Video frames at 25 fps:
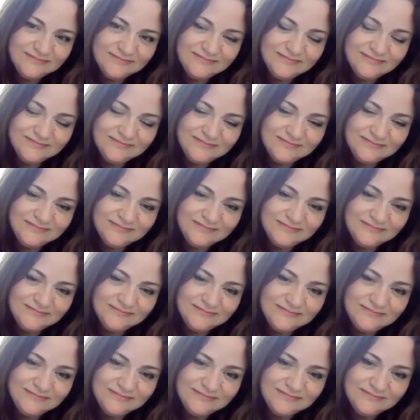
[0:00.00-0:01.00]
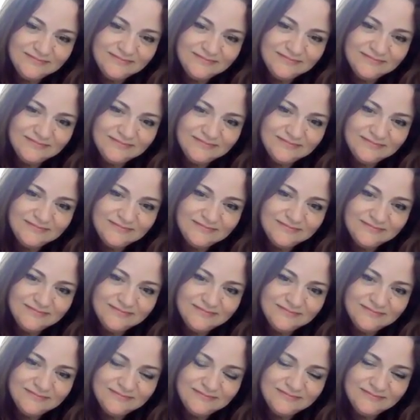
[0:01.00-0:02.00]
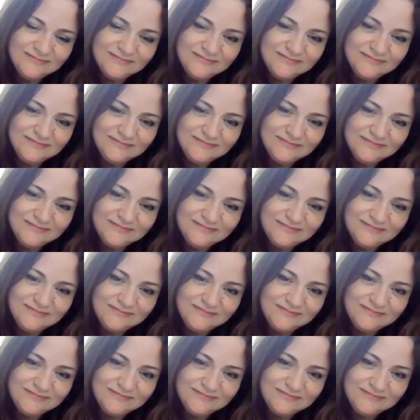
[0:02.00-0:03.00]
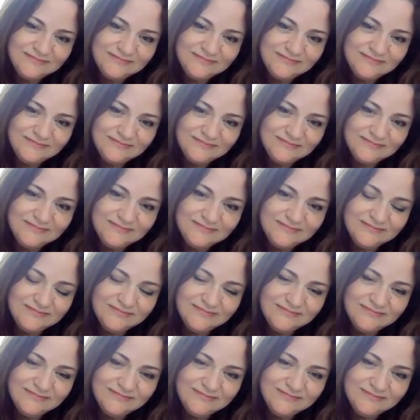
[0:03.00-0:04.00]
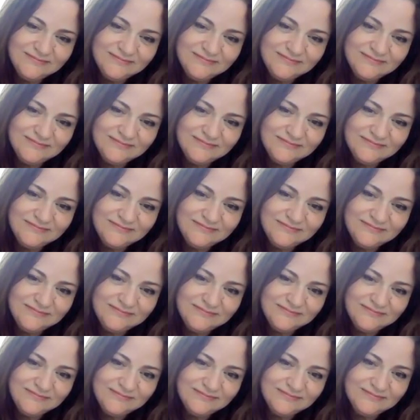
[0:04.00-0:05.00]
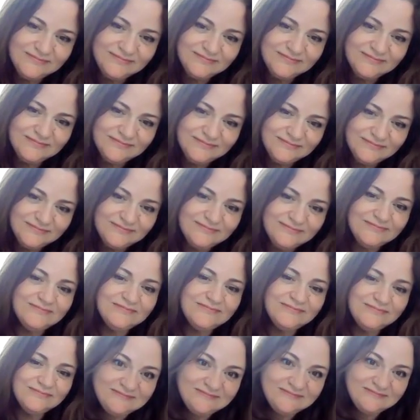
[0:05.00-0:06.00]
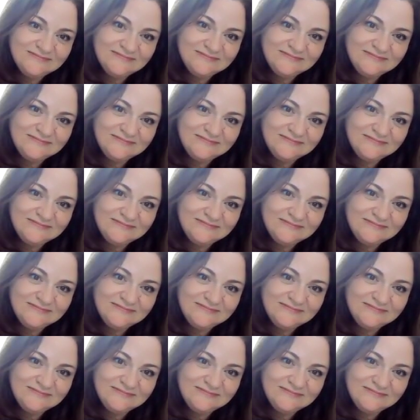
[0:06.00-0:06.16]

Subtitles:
[no speech]